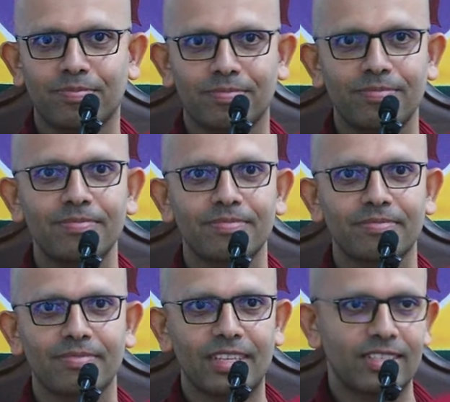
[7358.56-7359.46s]
Hmm?
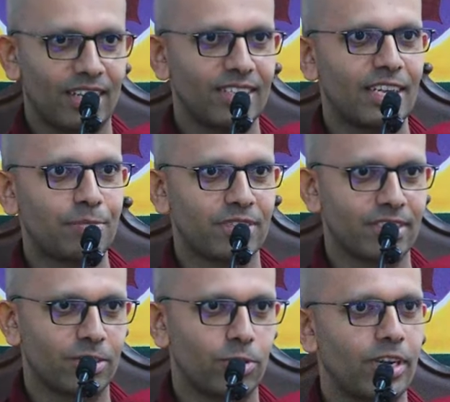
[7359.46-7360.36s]
That's another
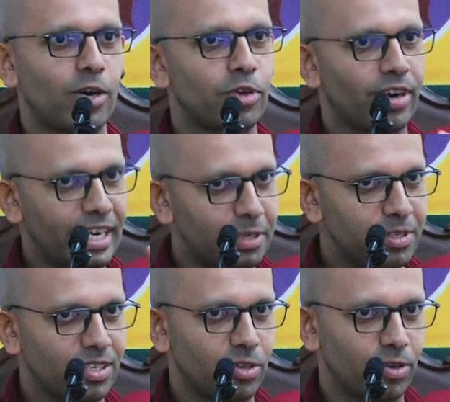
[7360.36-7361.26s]
10%. So now you're
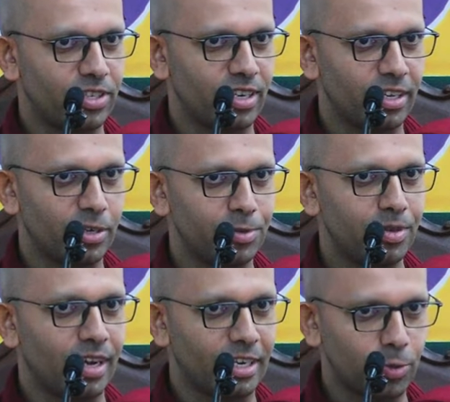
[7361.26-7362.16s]
80% originally
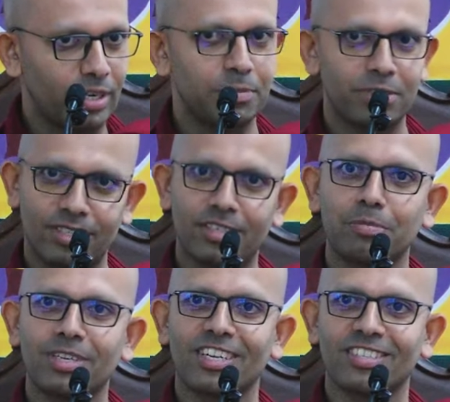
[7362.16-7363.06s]
you and 20%
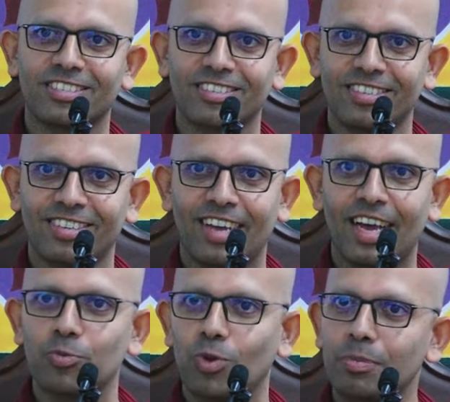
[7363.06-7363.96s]
somebody else.
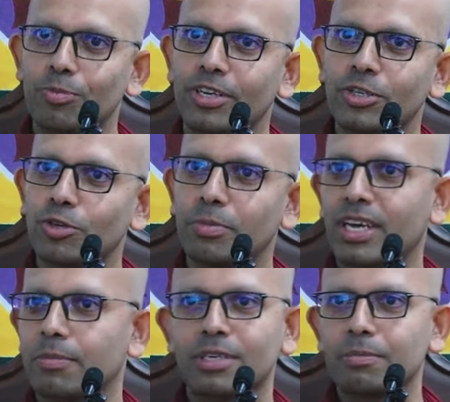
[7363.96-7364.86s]
At what point do you
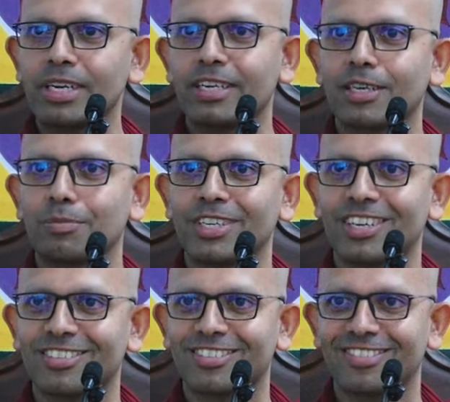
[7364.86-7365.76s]
become completely somebody
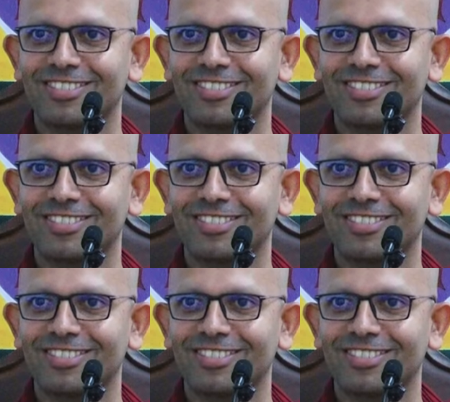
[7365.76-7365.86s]
else?